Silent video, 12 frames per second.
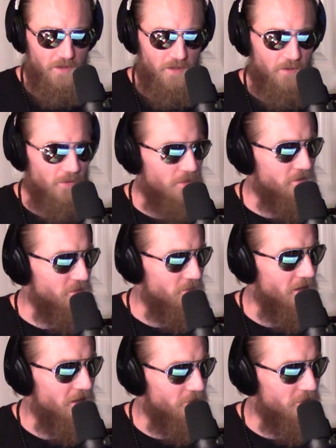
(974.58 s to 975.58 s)
the Eruption
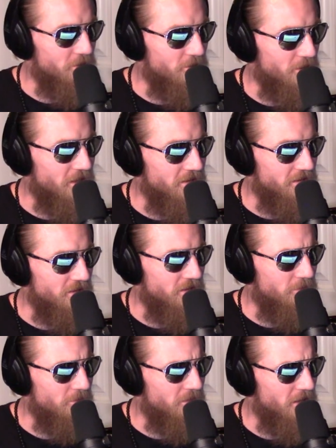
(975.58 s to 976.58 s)
band once or twice.
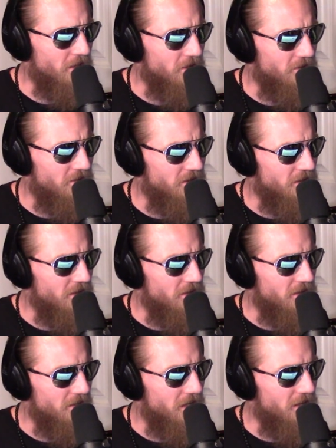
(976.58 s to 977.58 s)
Mm, I don't no? think so.
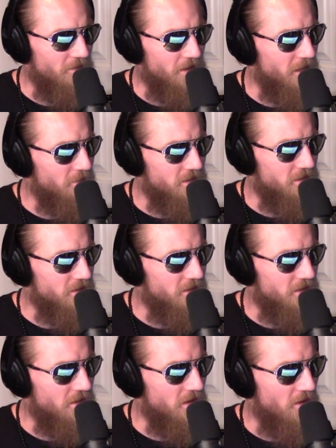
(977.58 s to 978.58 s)
No, not, not there.
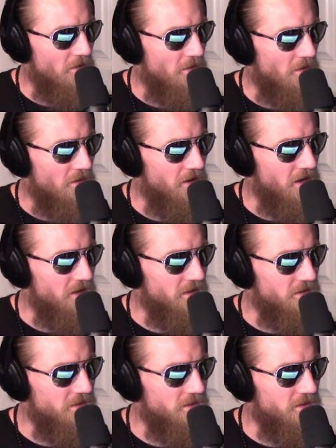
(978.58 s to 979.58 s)
Uh-uh. No. And